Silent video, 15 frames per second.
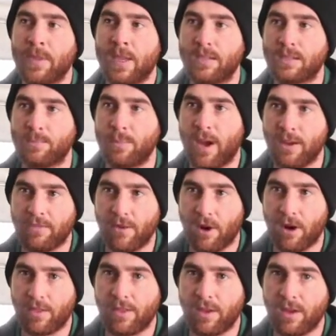It's by
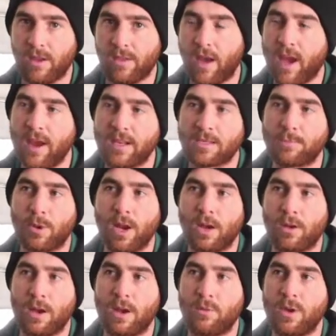far the highest
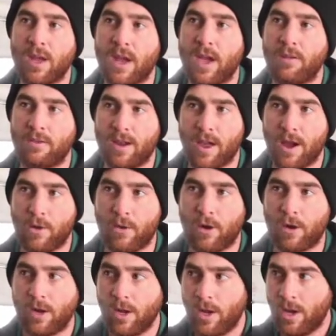preg rate we have in
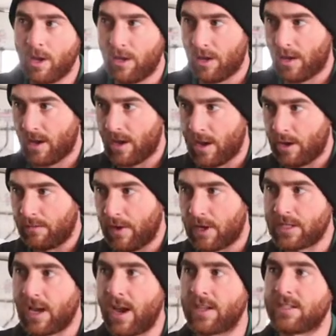our out of
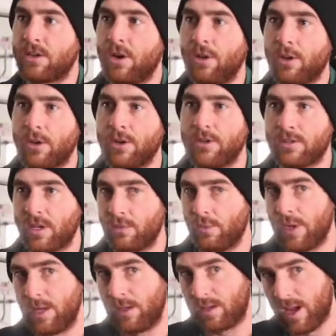our tie stall herds, and
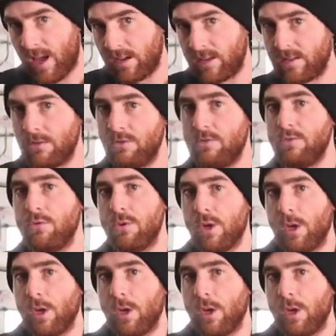we tend to